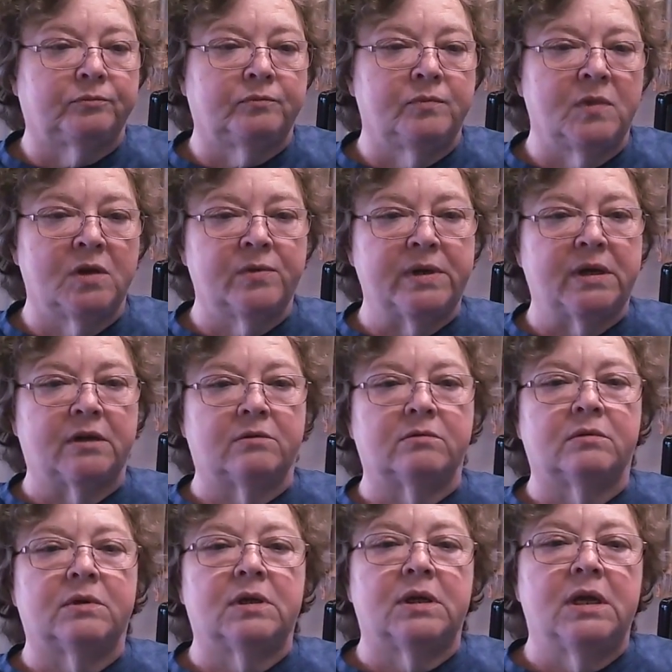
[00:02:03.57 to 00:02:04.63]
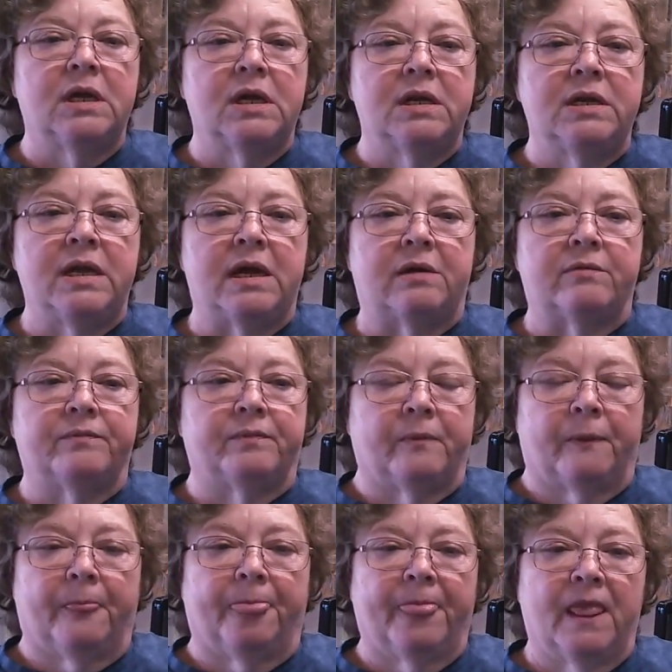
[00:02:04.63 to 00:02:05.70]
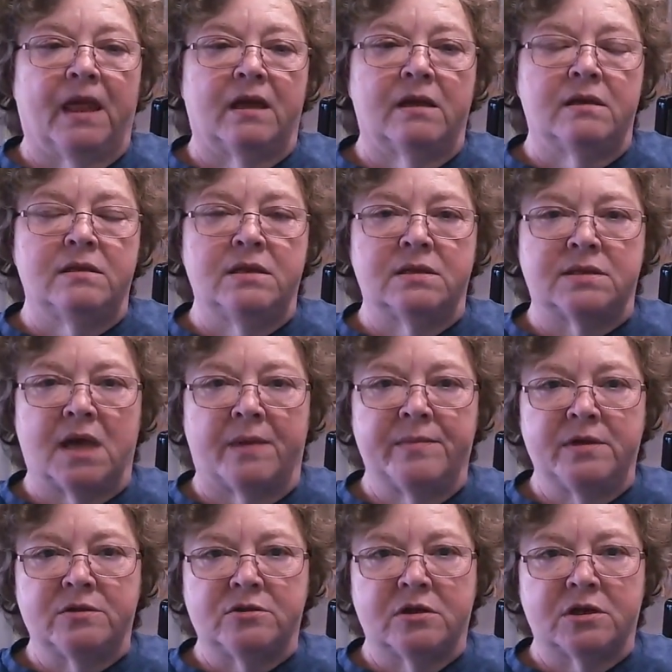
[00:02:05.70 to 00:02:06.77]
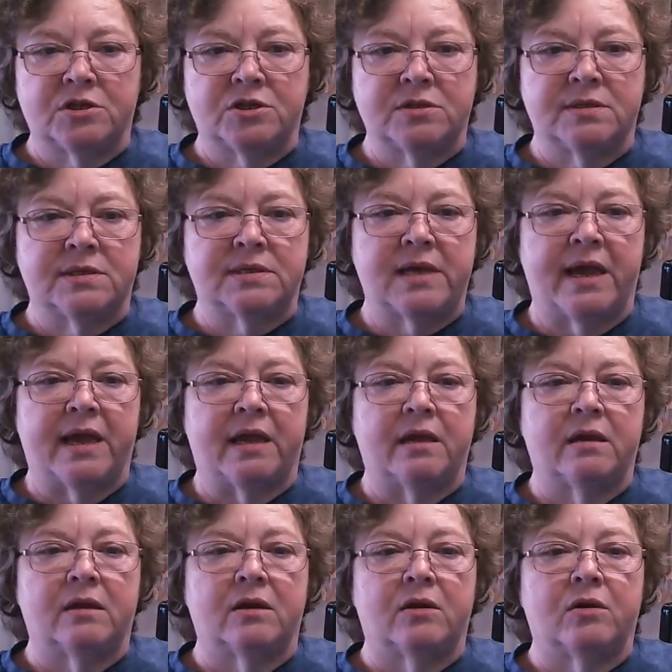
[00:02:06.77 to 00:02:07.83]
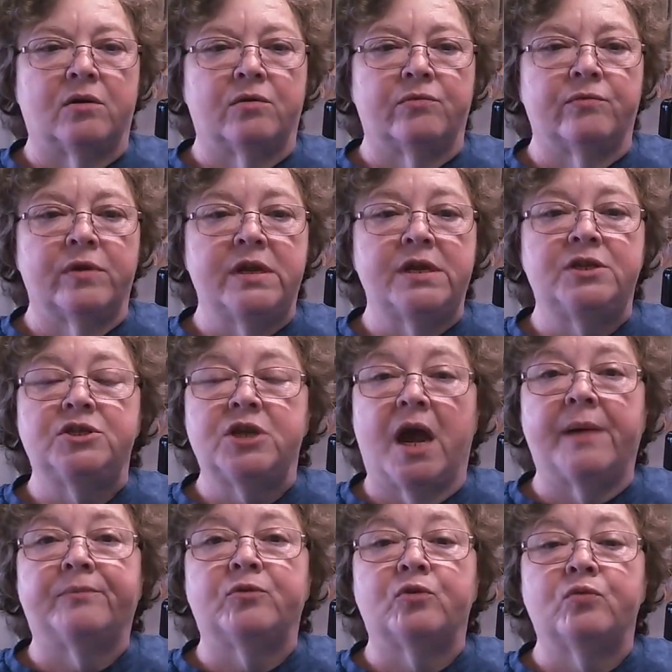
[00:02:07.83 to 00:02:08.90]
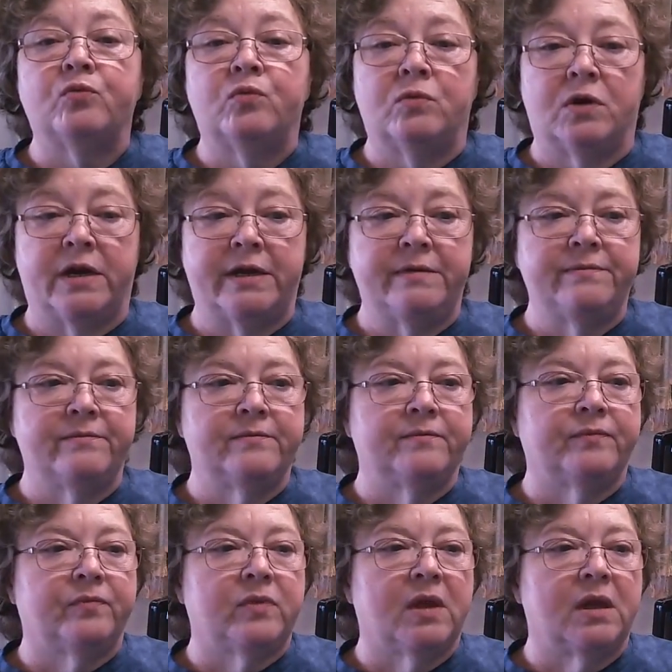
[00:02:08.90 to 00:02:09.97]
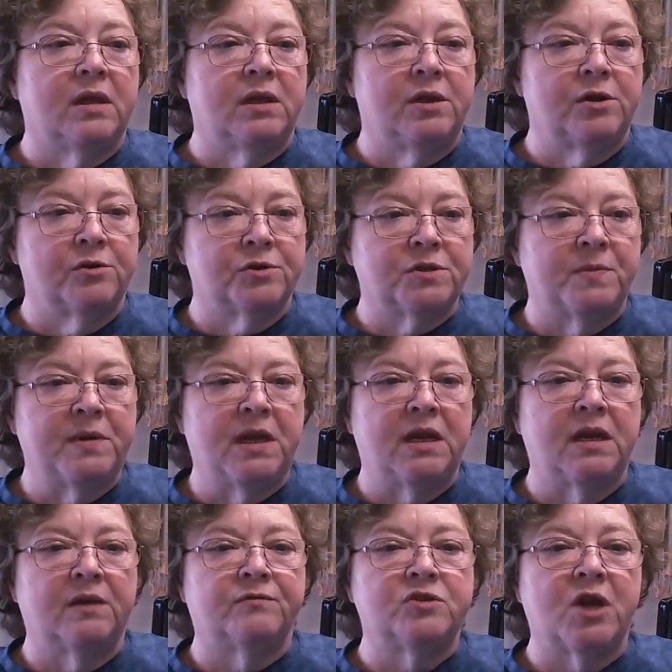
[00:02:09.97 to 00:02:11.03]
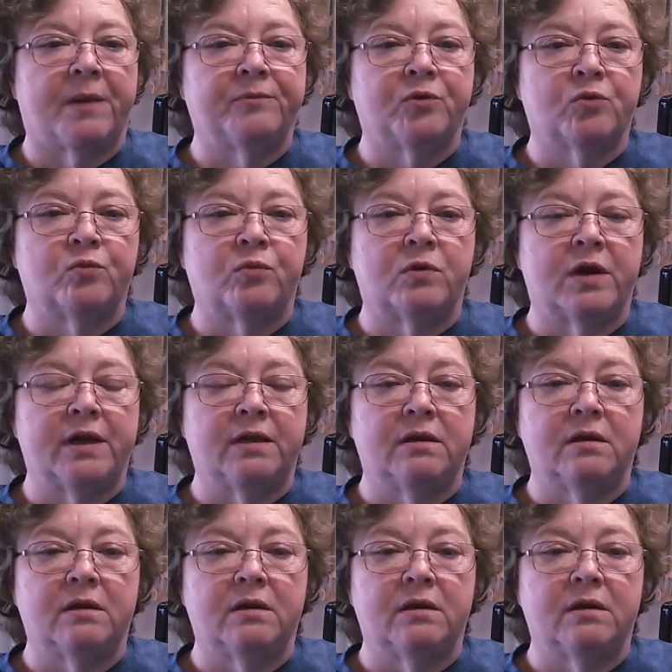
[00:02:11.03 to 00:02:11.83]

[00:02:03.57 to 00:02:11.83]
There we go. Now, the assignment instructions say, read chapter 1. Here's the beginning of chapter 1.